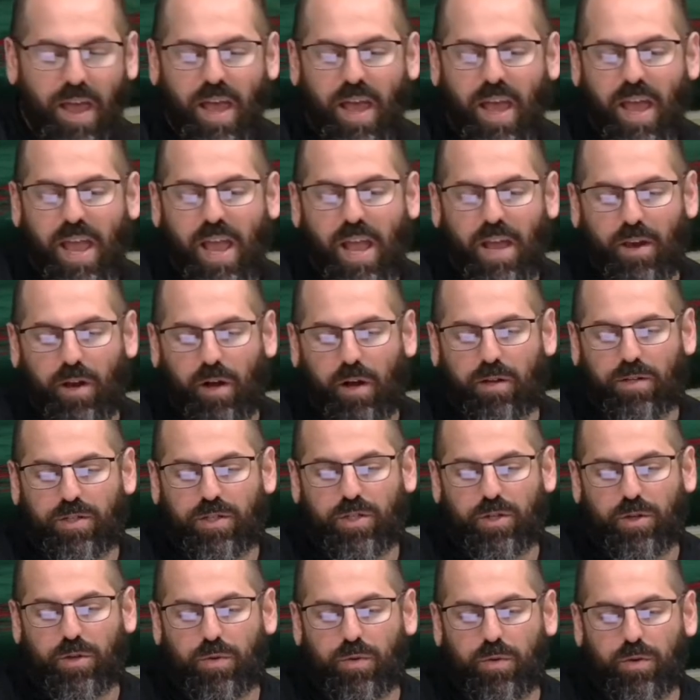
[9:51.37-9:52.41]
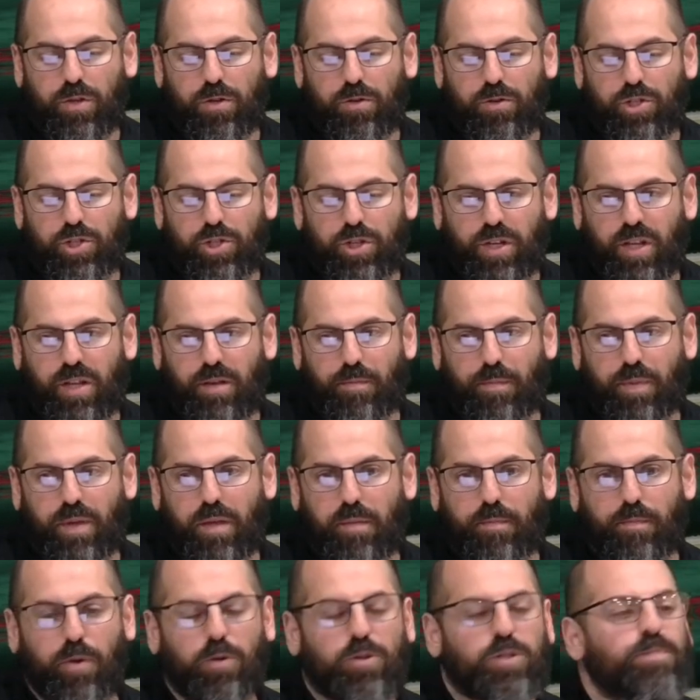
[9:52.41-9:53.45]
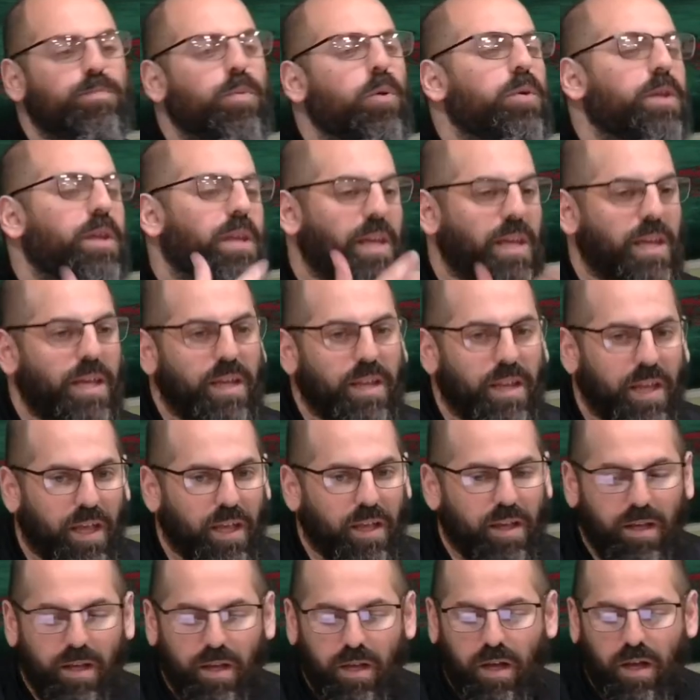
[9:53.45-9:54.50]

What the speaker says: And also, you shouldn't be postponing eating.